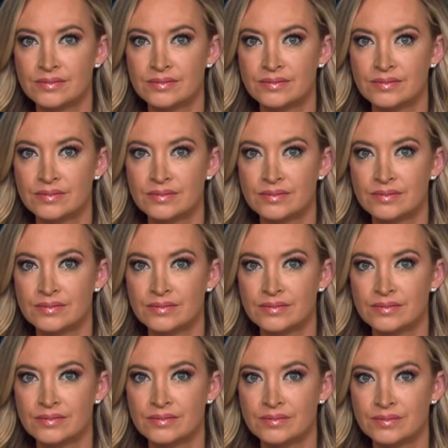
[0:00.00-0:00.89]

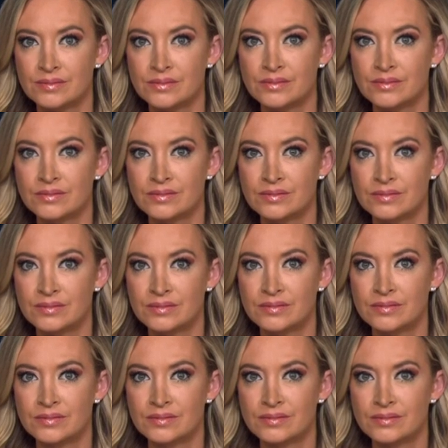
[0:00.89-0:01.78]

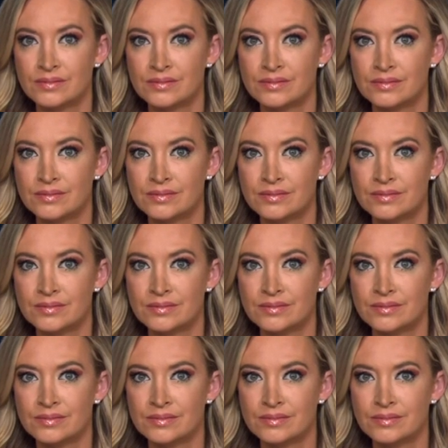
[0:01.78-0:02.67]

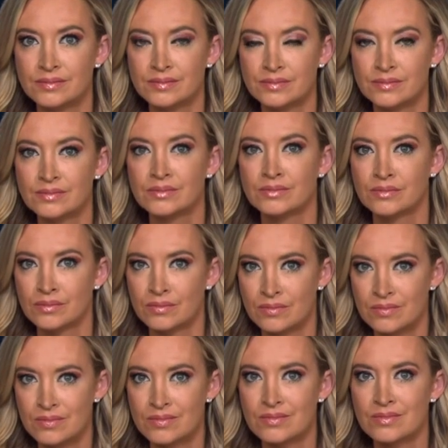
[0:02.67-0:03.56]

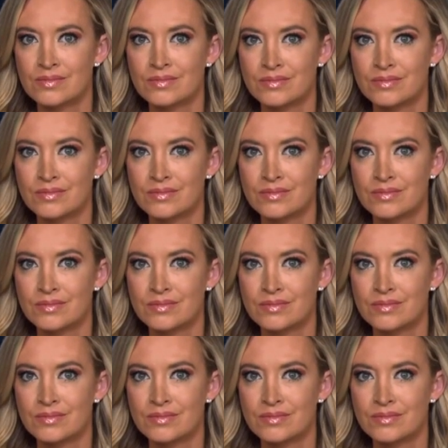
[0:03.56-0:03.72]
This person isn't speaking.